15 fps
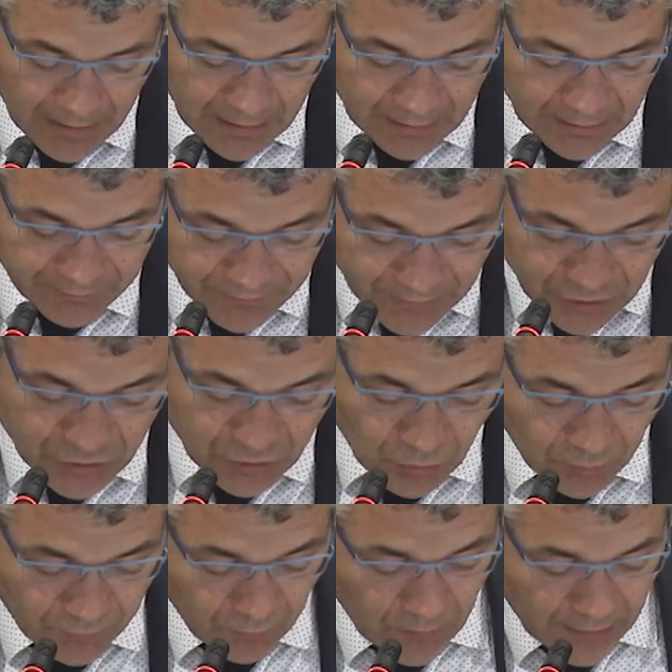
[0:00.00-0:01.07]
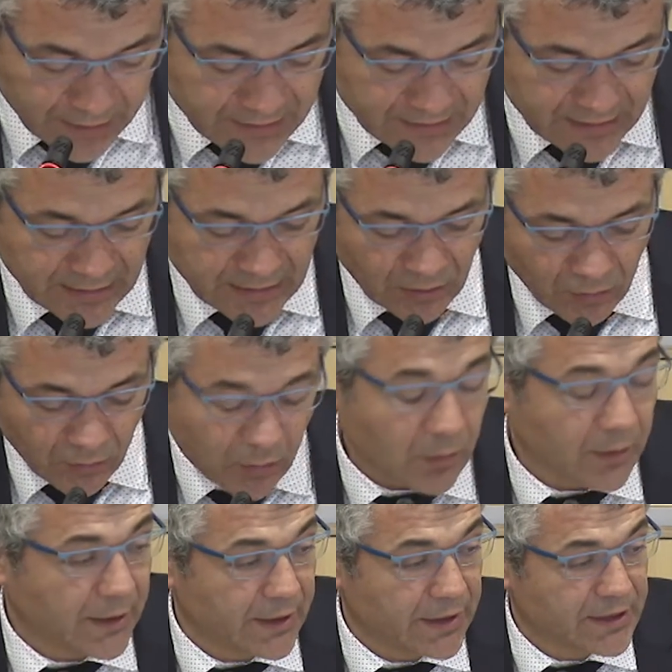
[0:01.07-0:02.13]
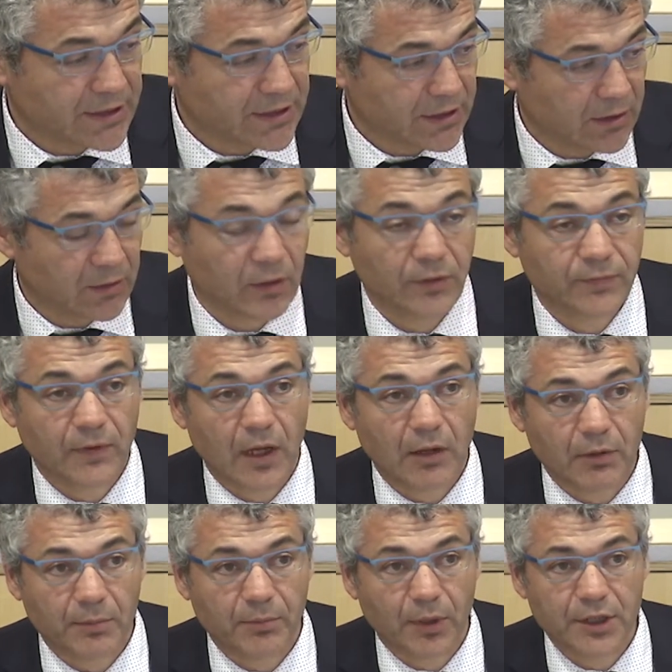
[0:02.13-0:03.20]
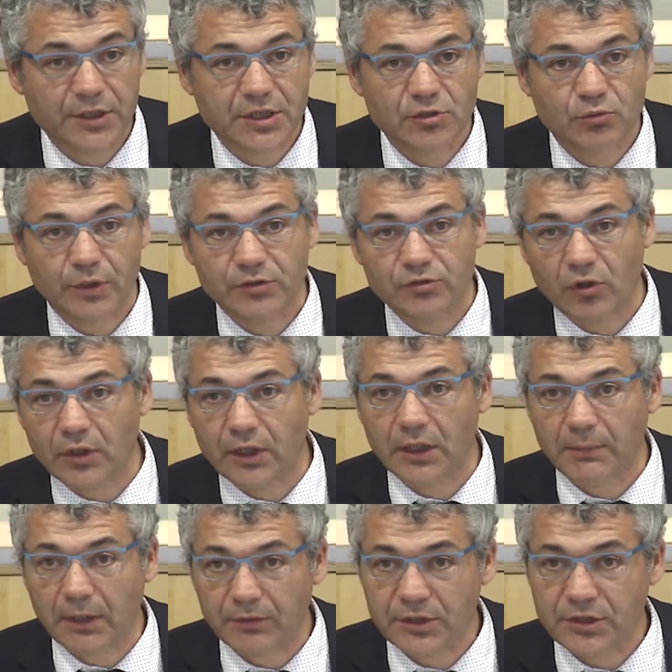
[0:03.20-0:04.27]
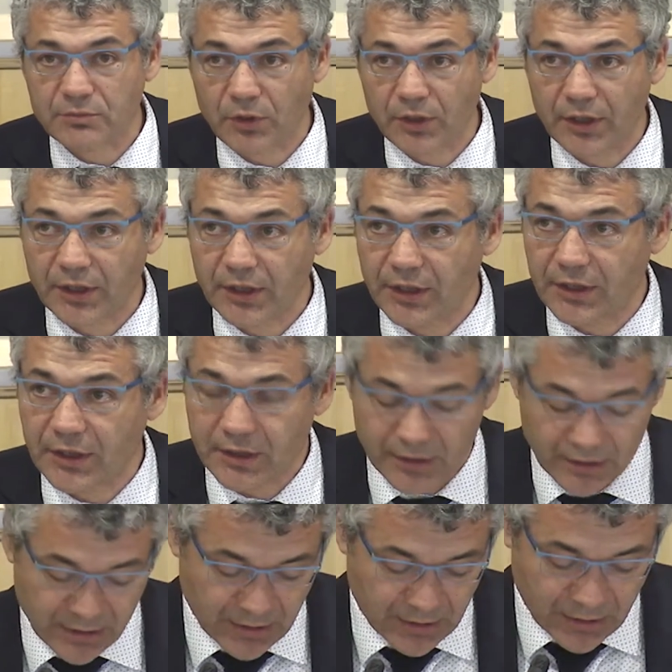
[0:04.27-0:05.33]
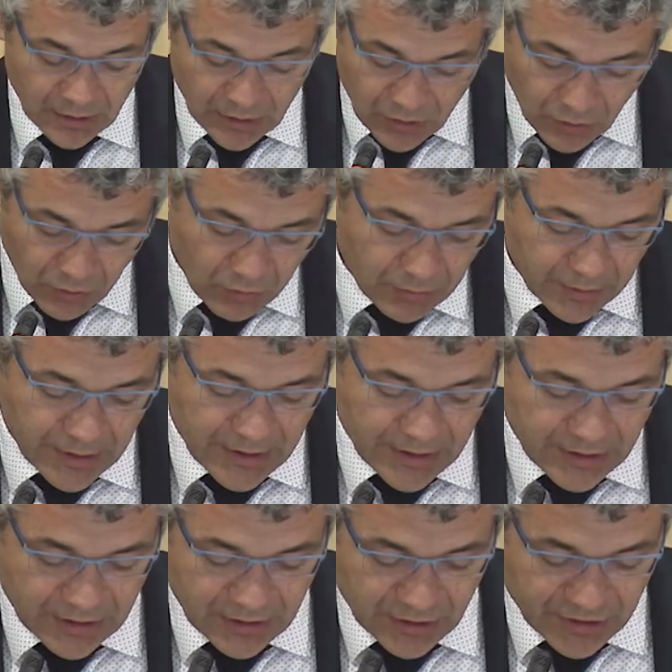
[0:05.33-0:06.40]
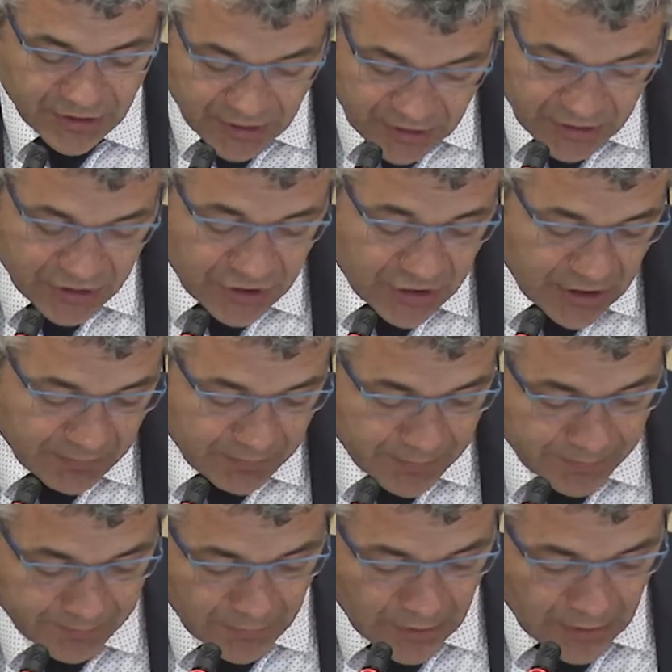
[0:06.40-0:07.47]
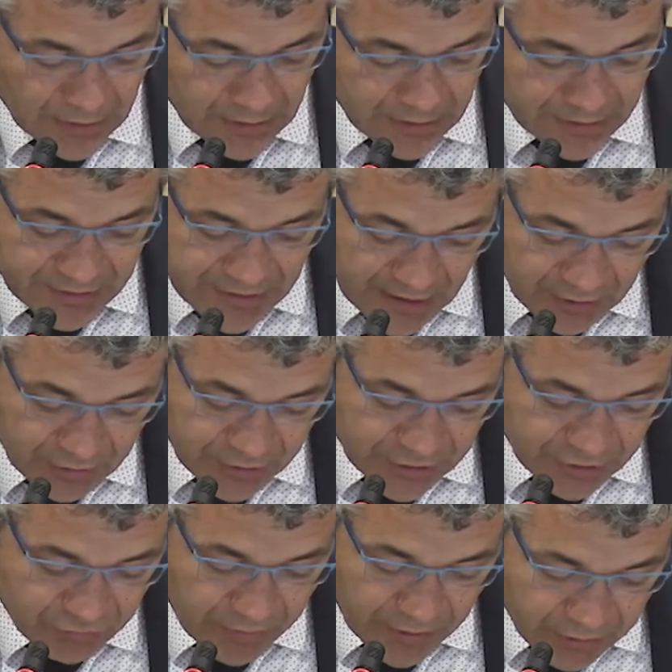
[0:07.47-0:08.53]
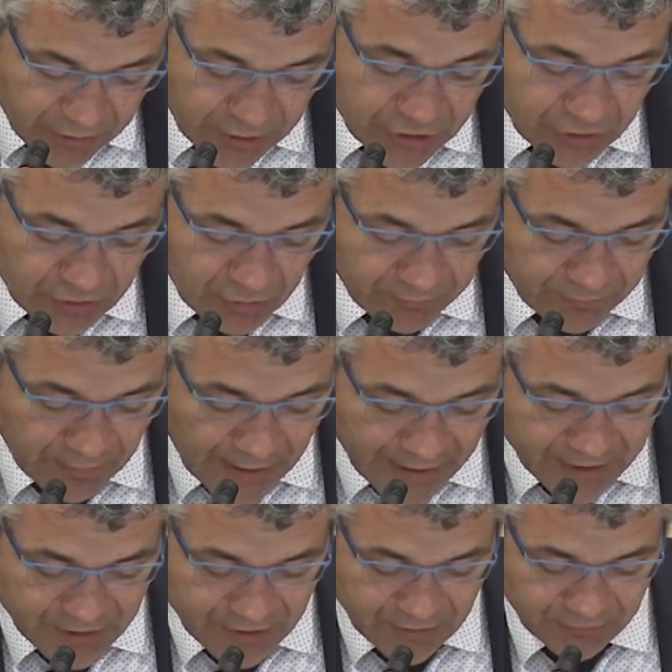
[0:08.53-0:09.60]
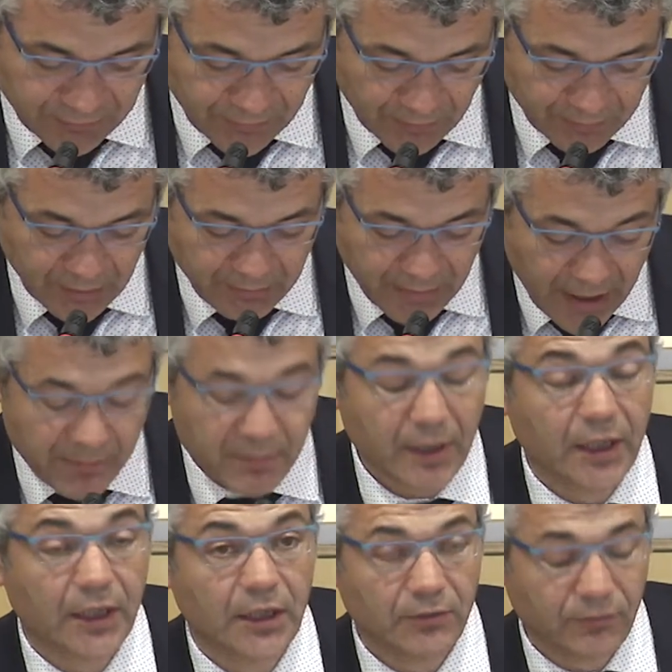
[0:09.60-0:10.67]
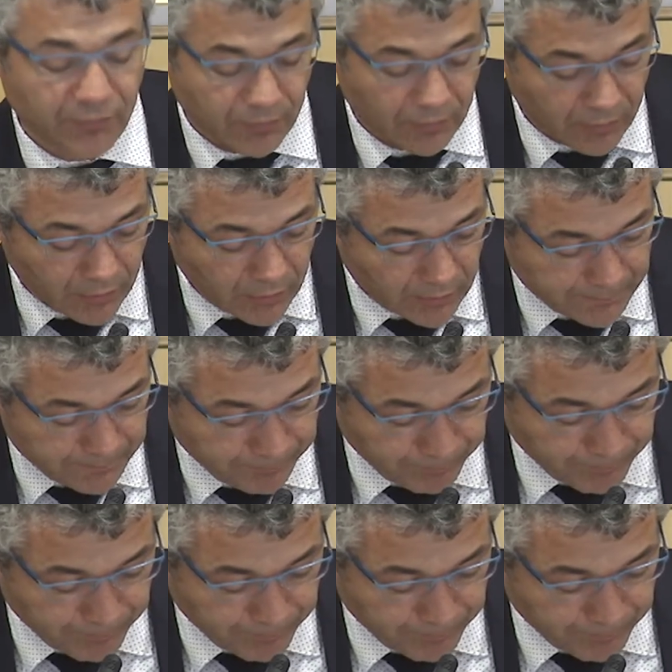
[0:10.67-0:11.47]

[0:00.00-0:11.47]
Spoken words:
the first of one is the goal is of our policies we're talking about this morning here. The goal is citizenship. The second is recognition of rights from the very beginning for all.